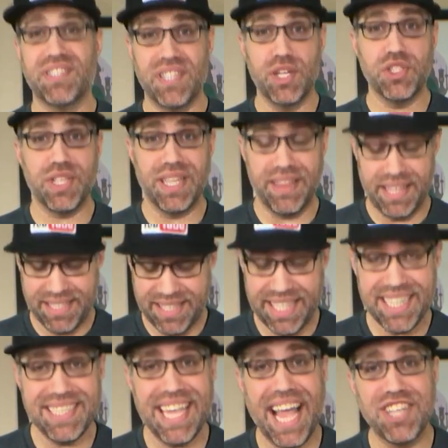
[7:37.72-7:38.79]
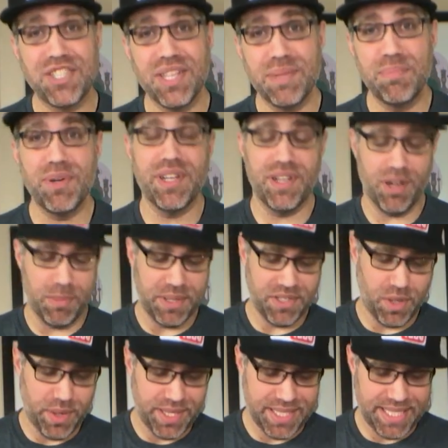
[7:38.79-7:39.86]
But seriously, this thing is actually pretty dope.
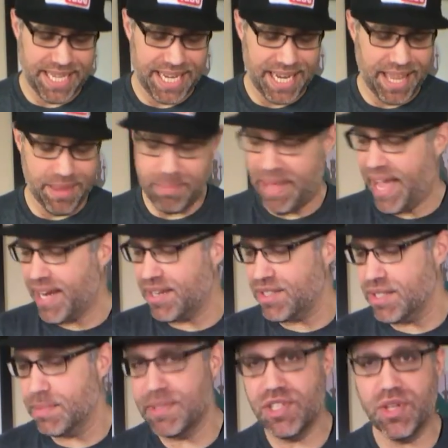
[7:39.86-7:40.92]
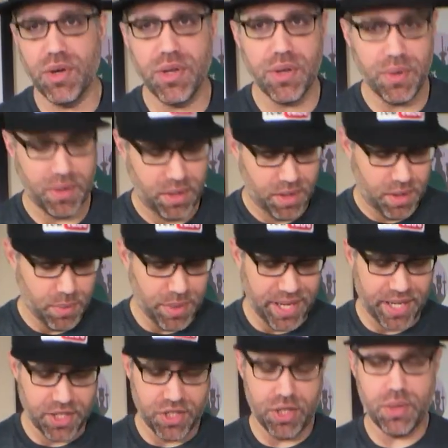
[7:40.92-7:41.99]
Let's go ahead and take it out of the package. Let me show you
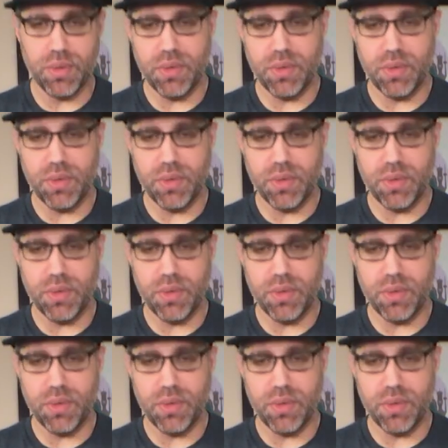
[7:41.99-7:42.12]
what it can